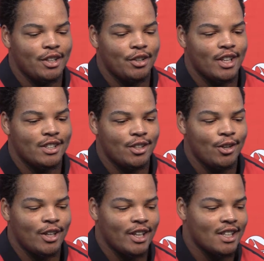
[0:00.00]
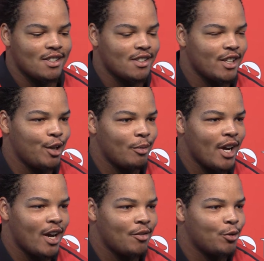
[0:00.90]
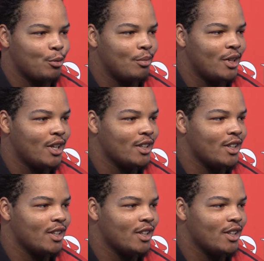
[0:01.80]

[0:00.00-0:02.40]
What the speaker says: get to going against the same guy for a month,